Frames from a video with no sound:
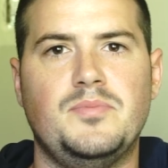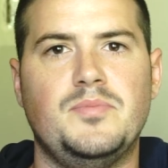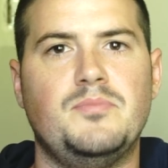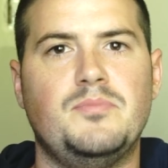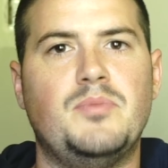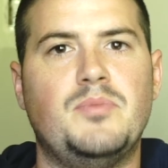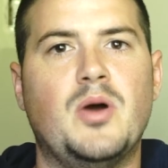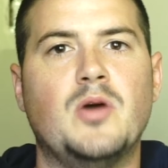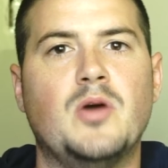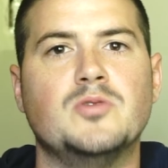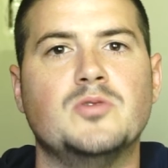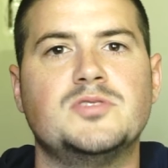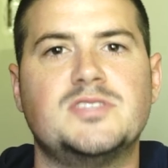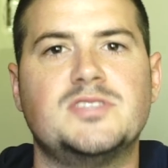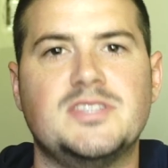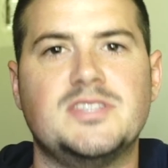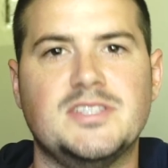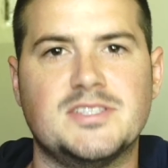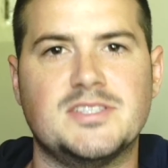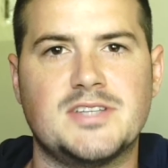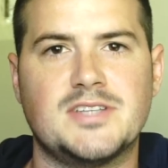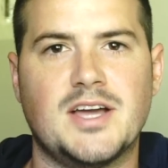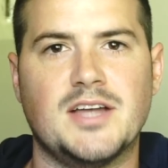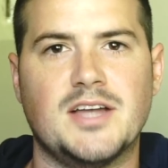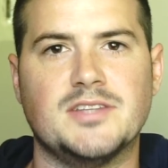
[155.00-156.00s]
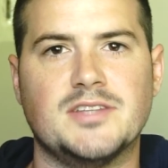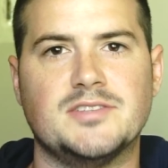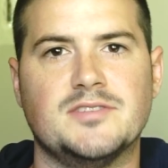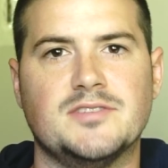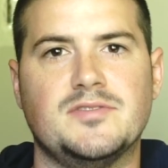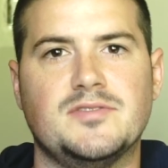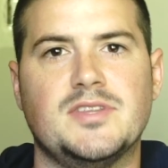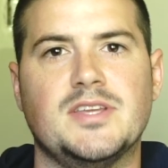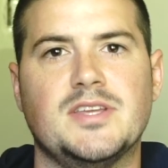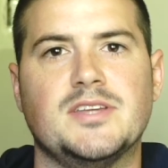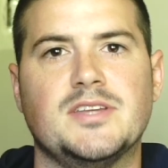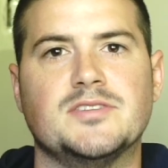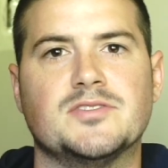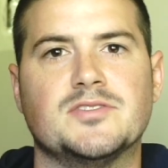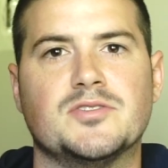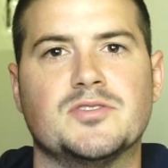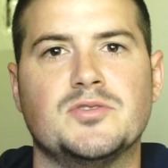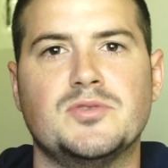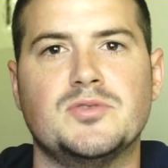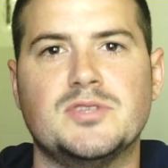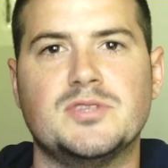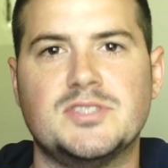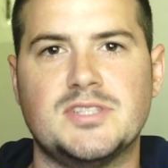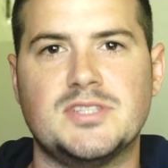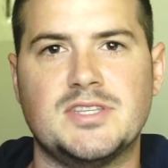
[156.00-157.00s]
post these kinds of things, or
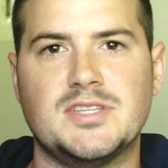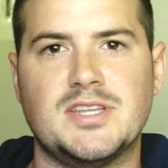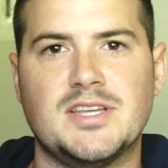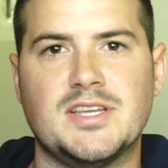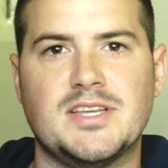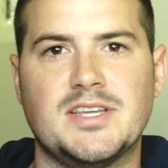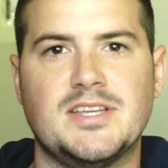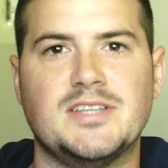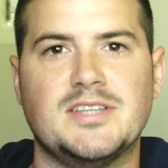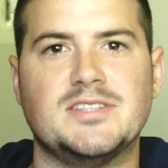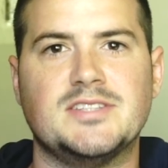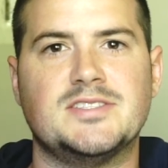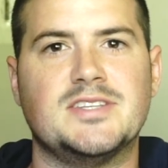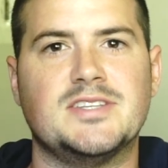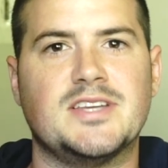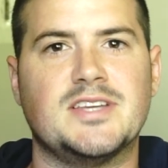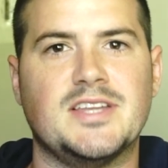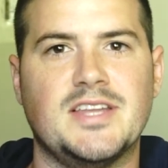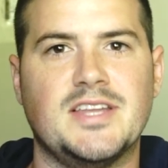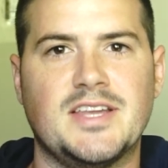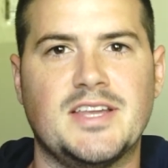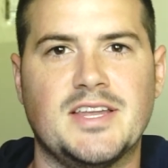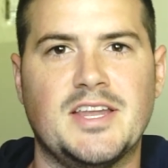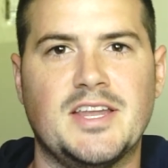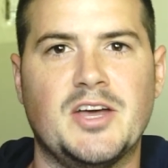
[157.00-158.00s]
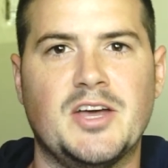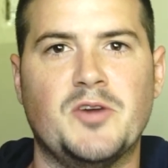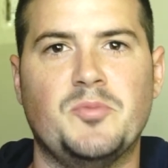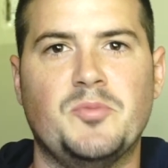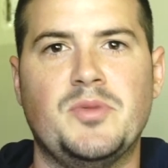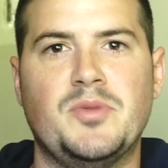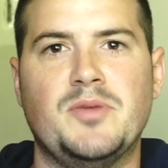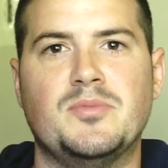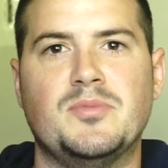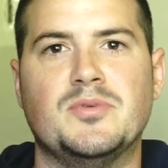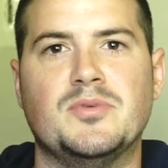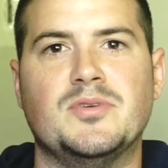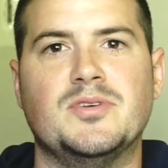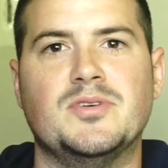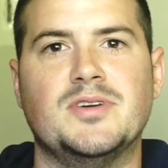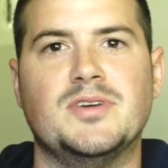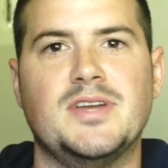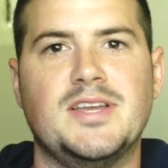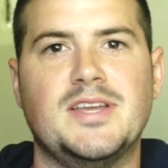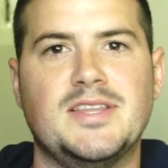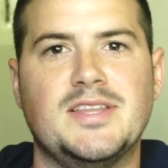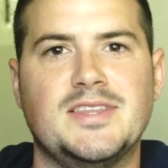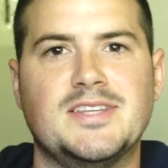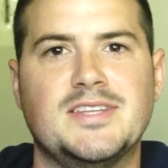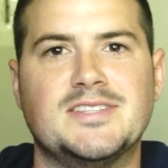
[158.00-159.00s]
who does he think he is, thinking he can help people
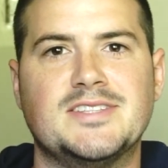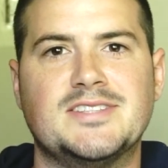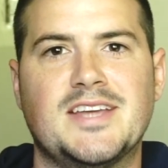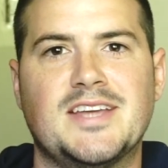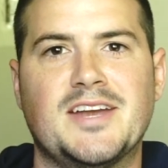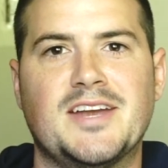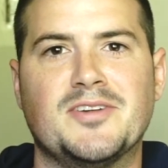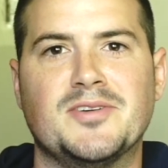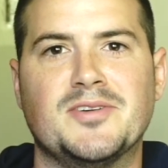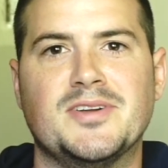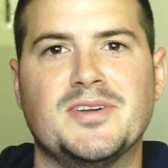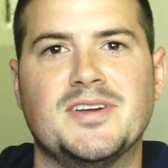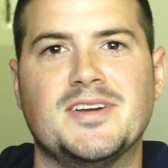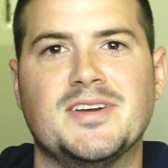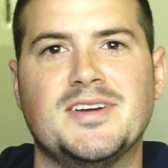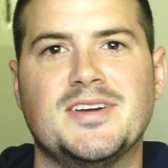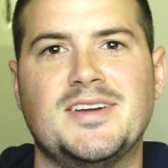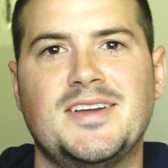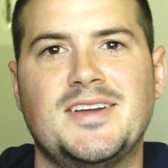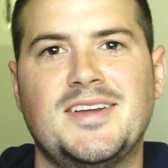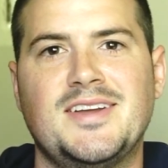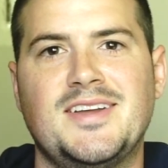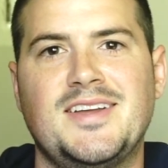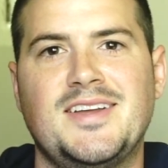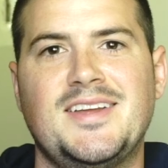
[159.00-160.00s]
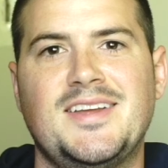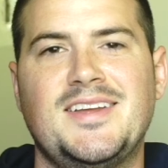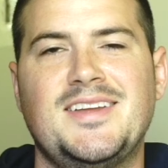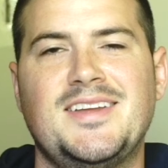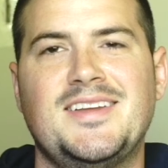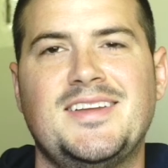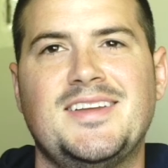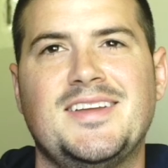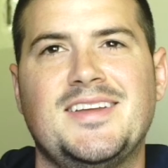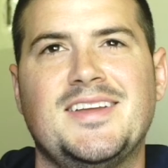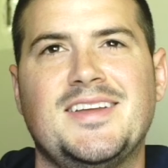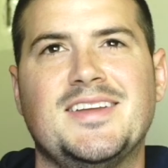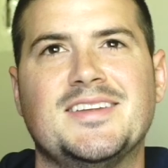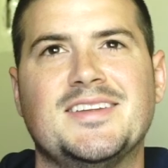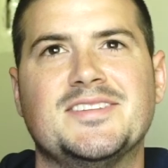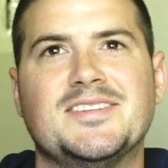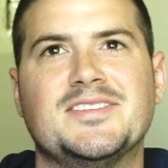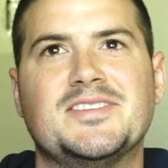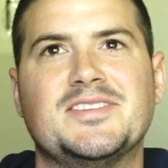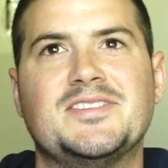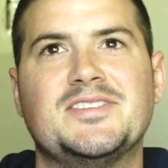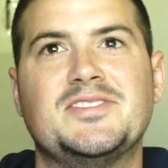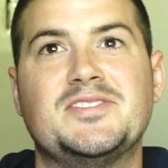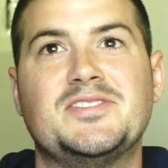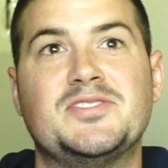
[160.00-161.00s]
in this area. And
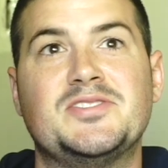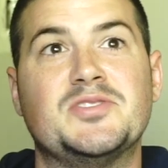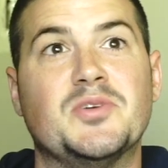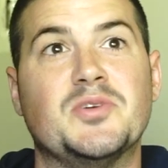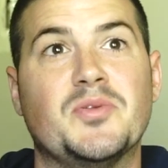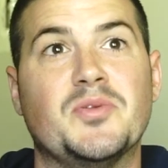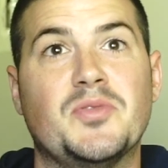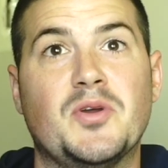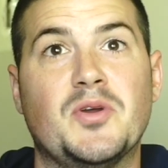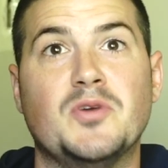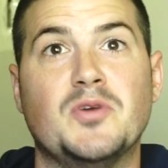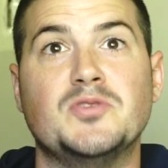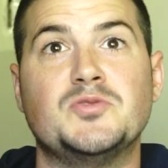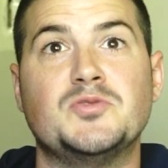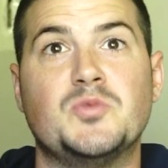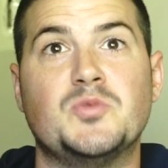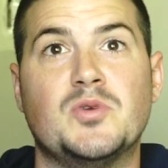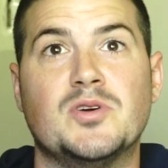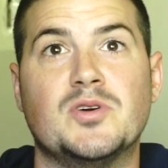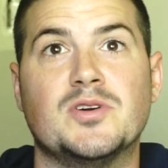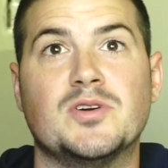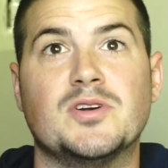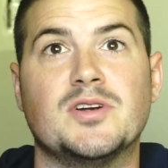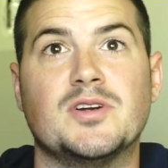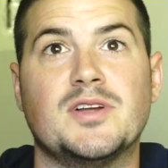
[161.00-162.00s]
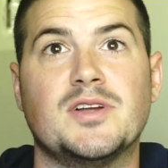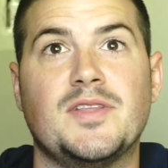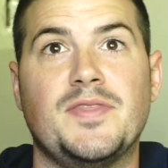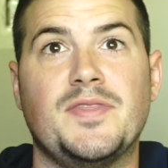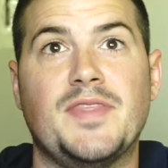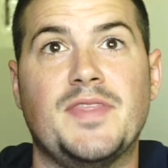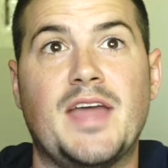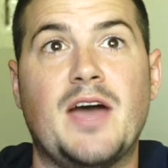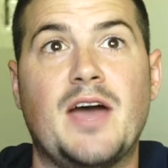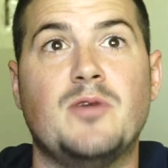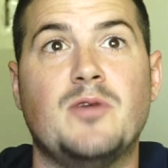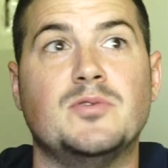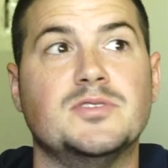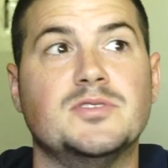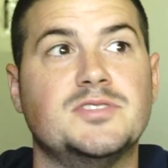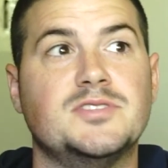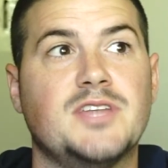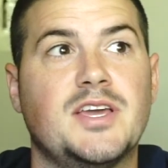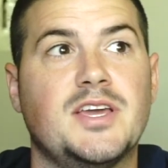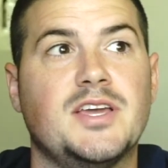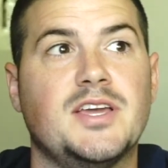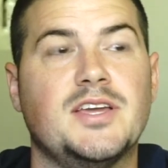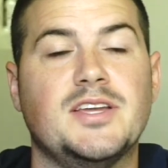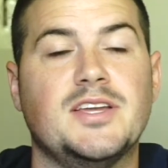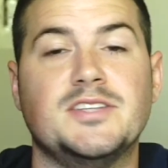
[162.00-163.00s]
so that was
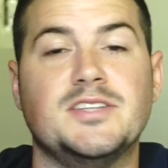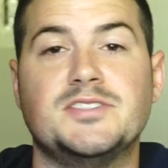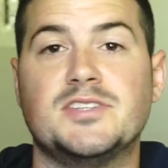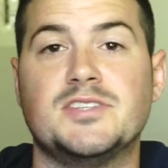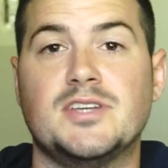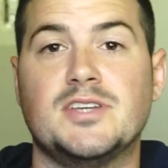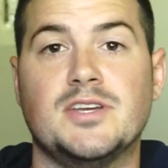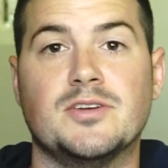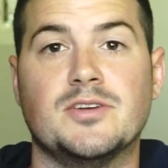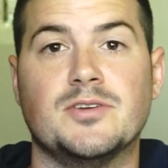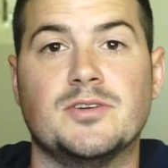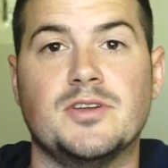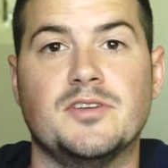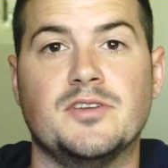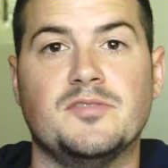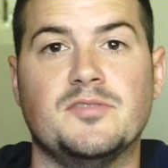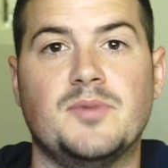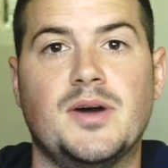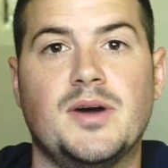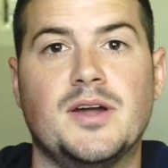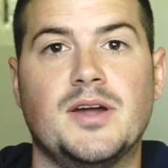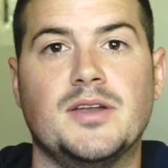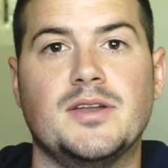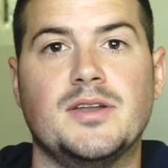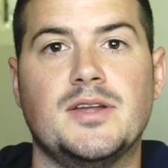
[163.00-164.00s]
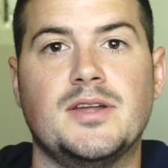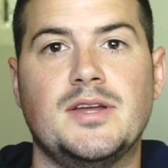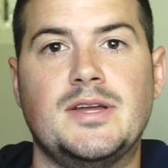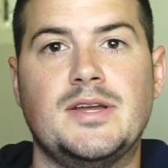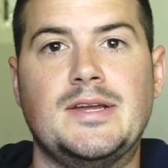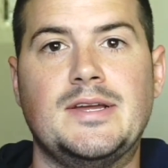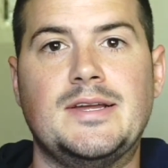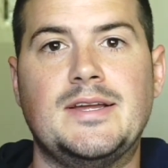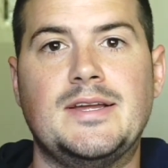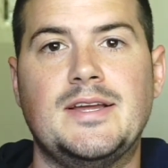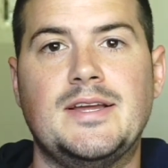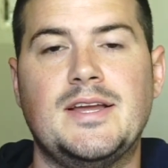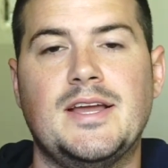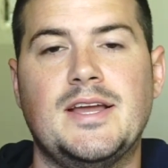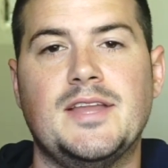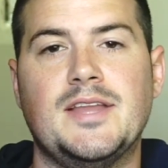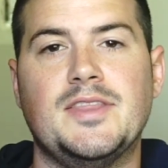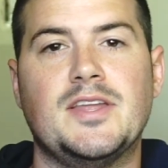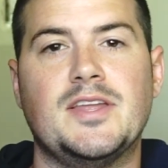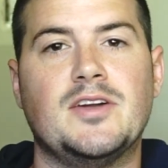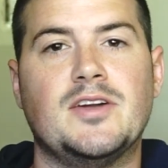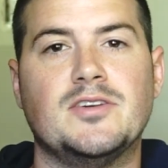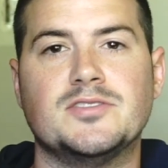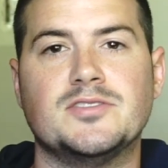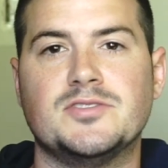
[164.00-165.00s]
a insecurity of mine. And
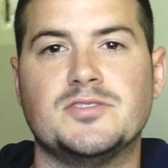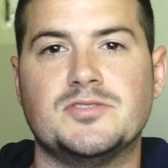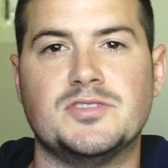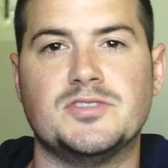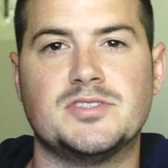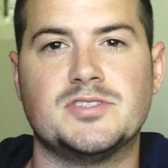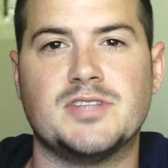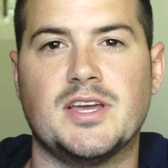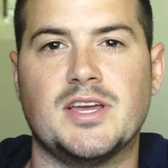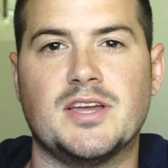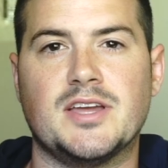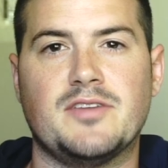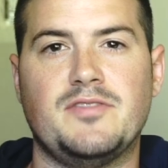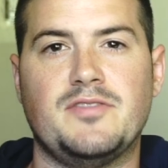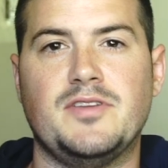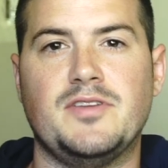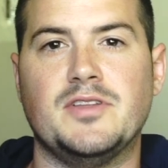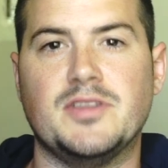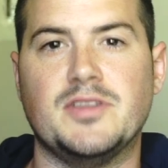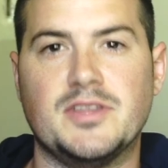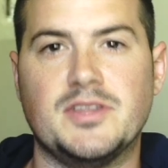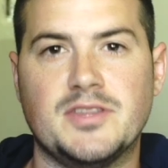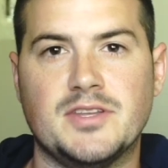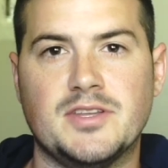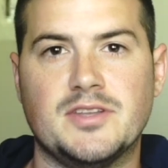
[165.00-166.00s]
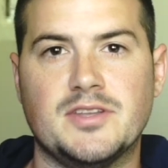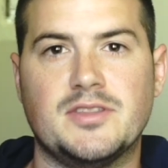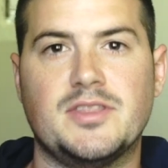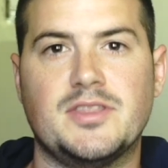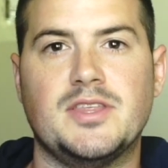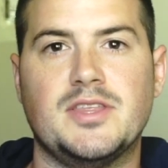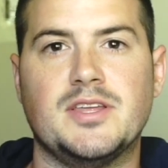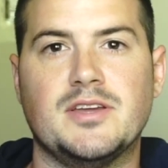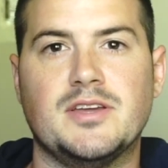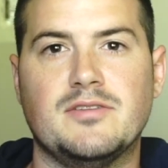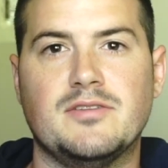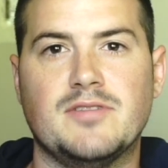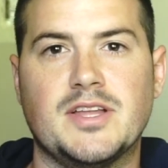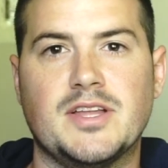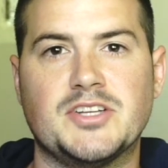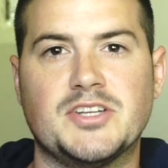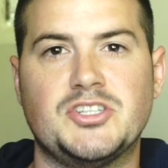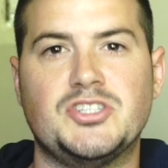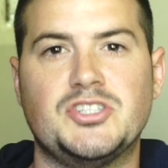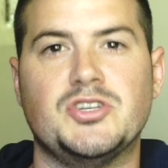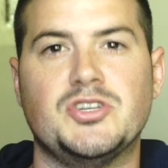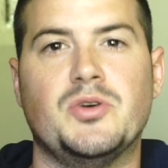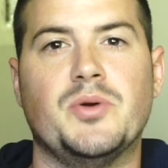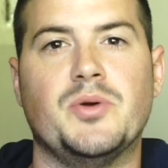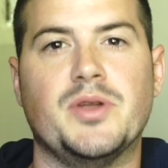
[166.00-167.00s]
then also just like feeling the thing of like
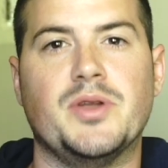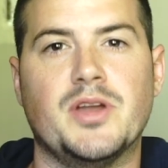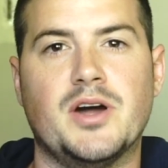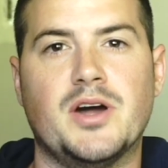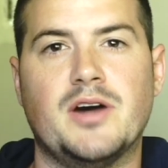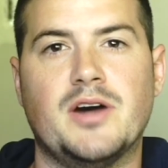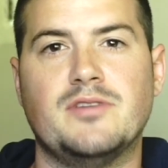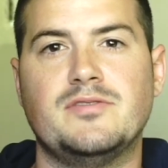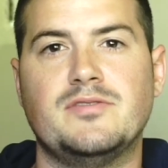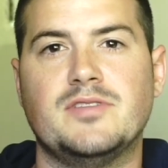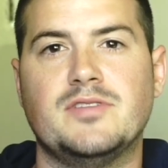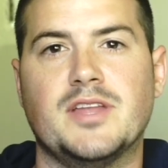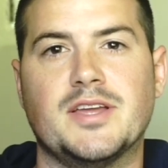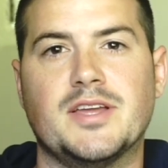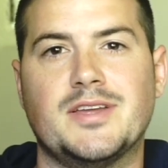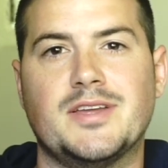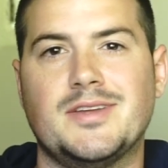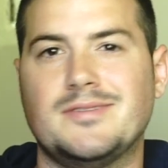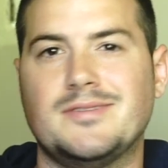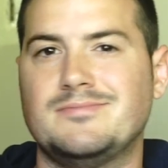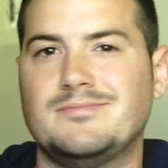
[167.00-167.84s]
showing off, like